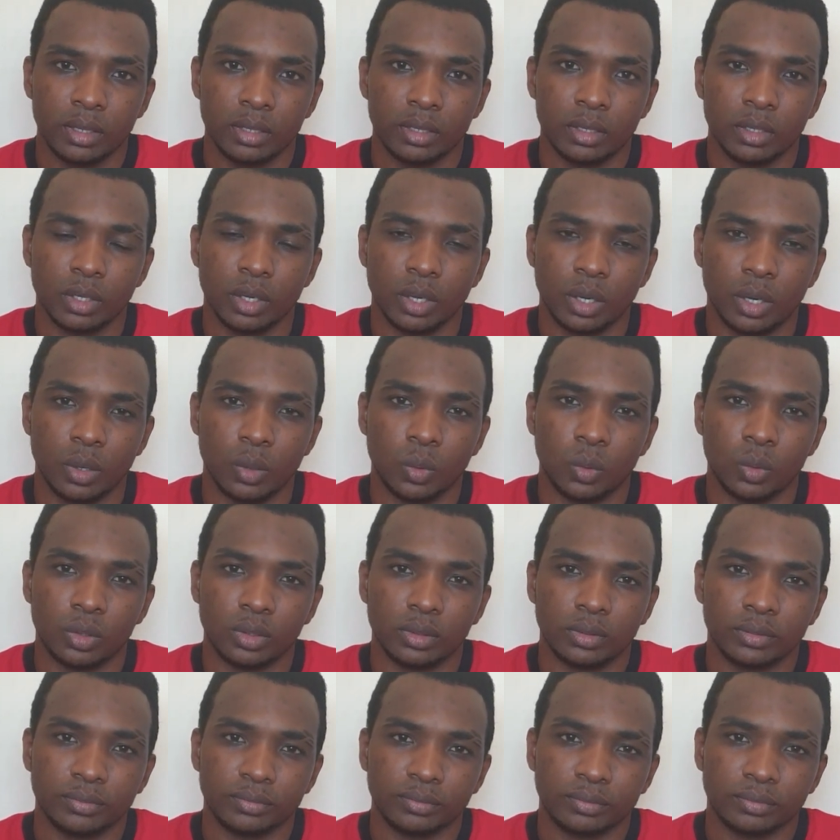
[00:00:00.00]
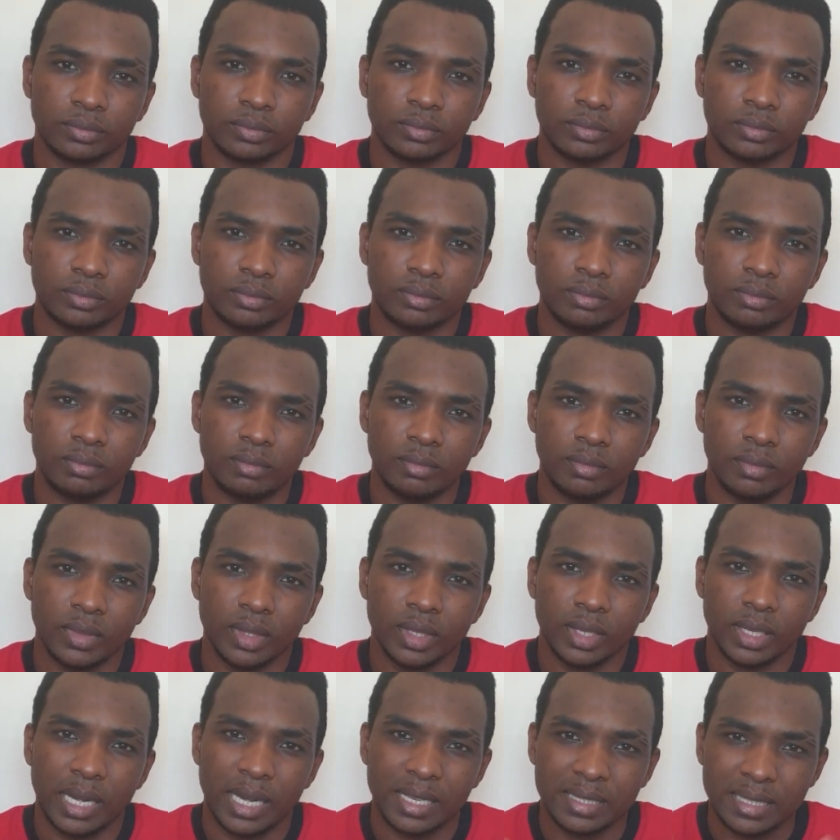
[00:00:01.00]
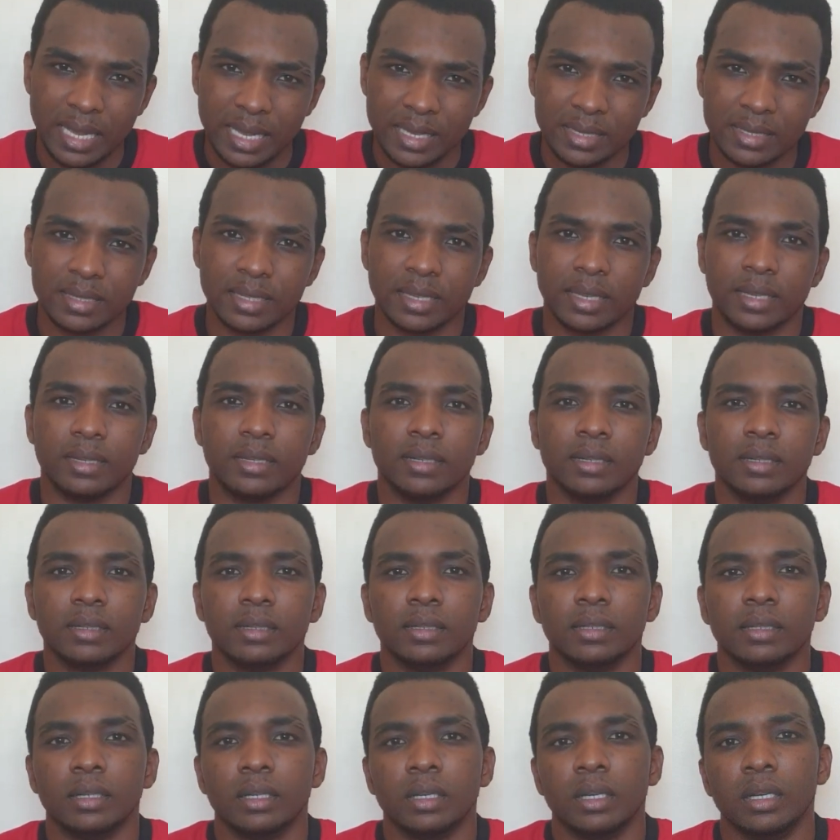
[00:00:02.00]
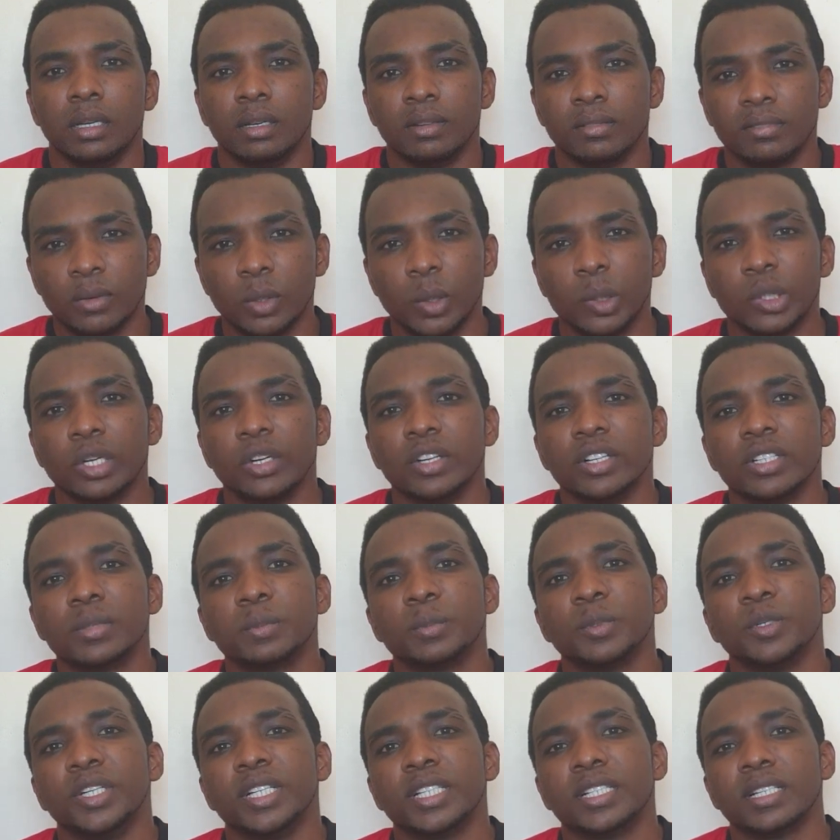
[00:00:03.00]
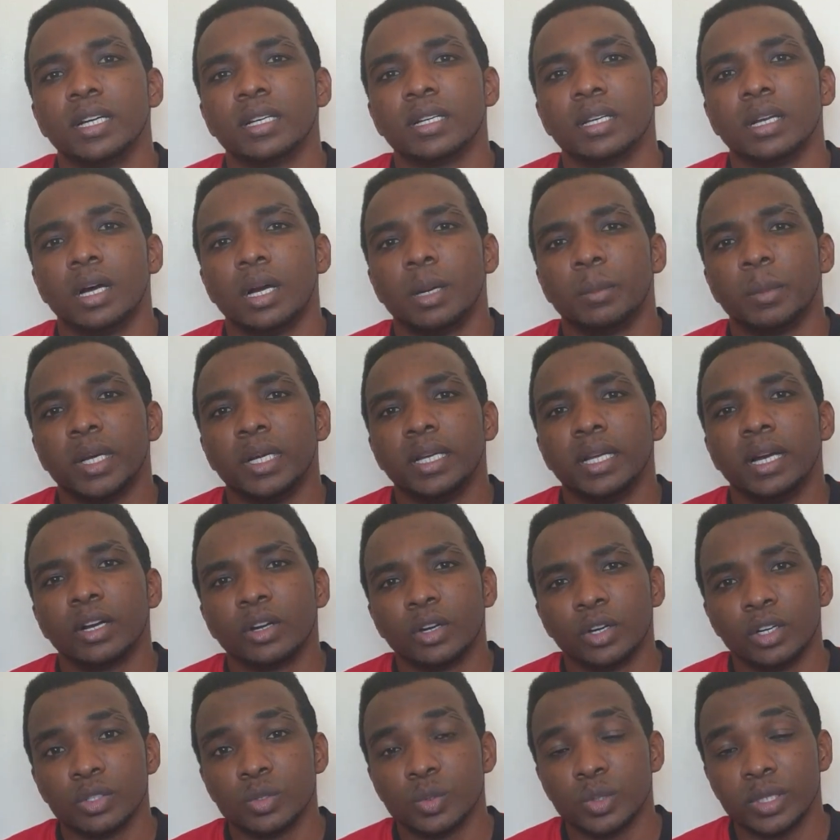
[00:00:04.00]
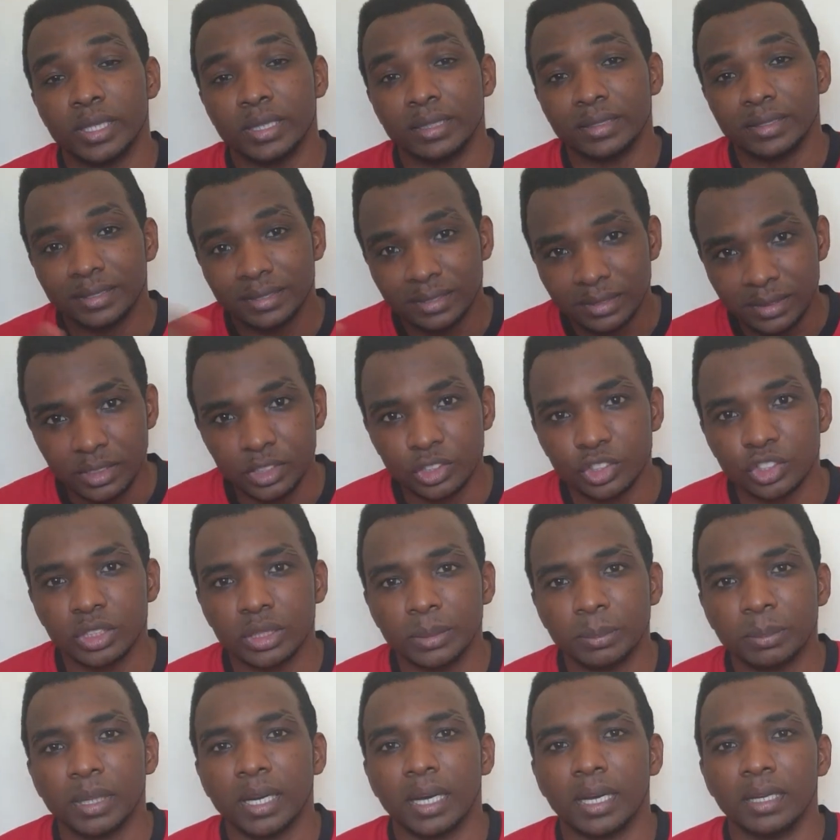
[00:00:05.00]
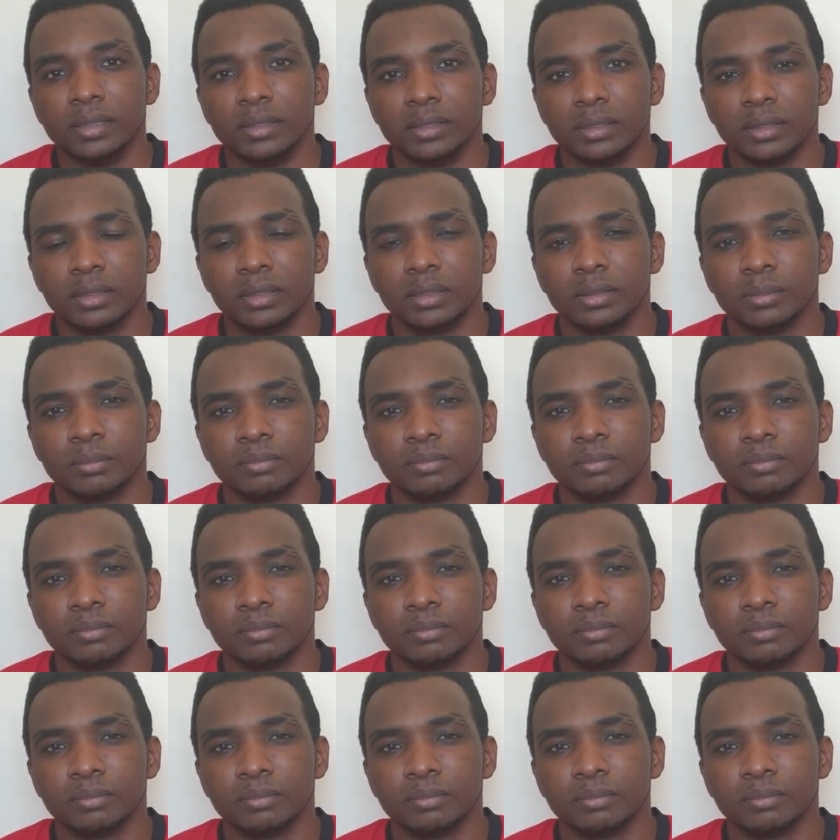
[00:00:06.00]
Now, as I said, photorespiration normally occurs within C three plants.